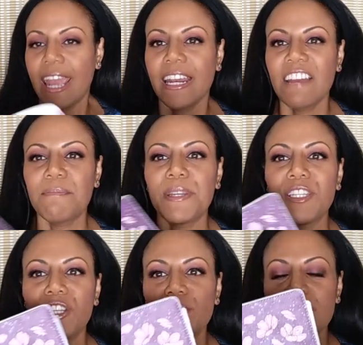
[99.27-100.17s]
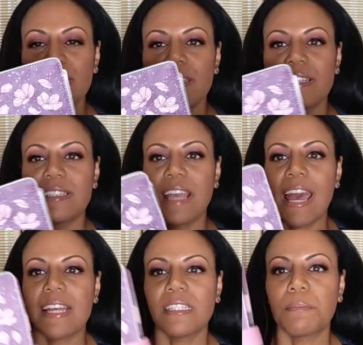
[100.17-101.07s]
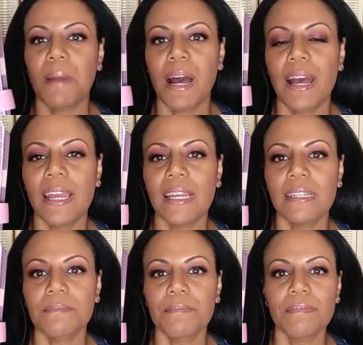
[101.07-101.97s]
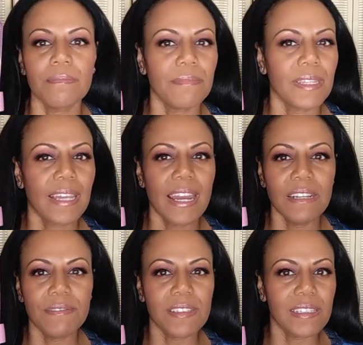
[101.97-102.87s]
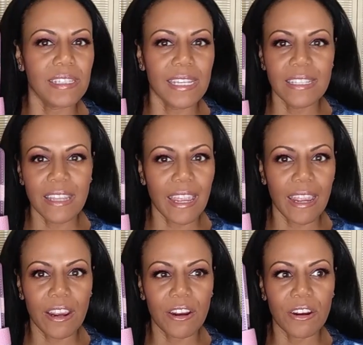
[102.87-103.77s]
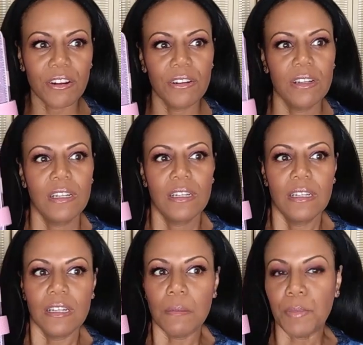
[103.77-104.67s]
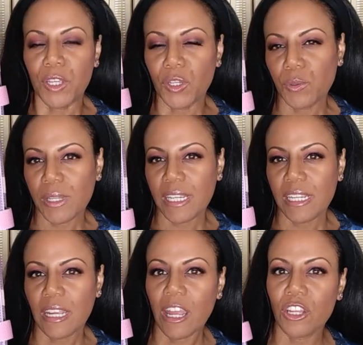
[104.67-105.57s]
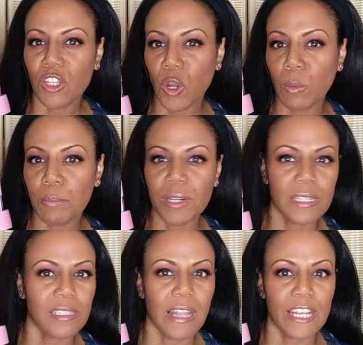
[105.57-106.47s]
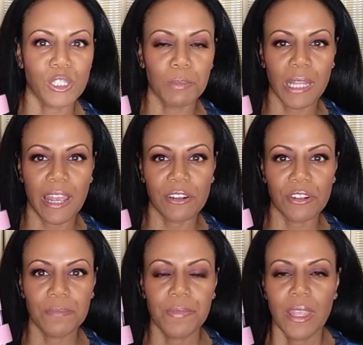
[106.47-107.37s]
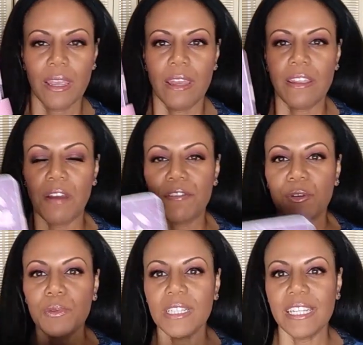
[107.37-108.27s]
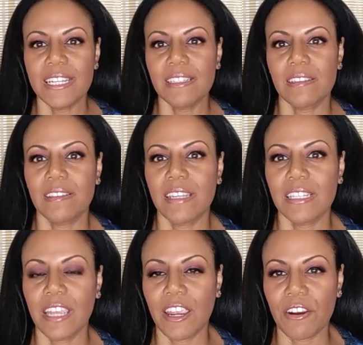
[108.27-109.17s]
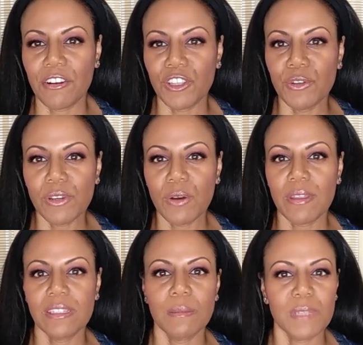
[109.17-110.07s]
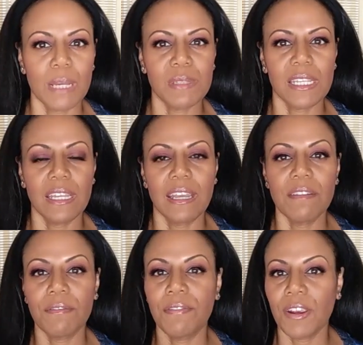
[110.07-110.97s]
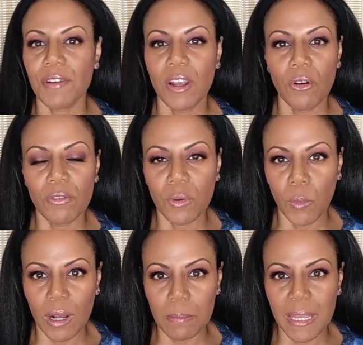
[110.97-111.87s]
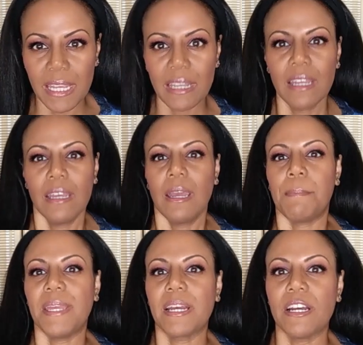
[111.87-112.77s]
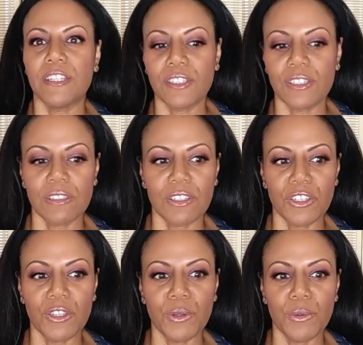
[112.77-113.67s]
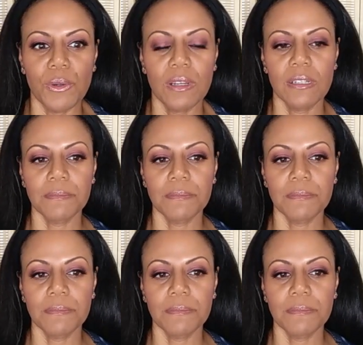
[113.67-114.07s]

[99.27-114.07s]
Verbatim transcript: And I've been using this as my kind of skincare beauty notebook slash planner. Now, if you're really into skincare, you know that sometimes it can get very overwhelming because you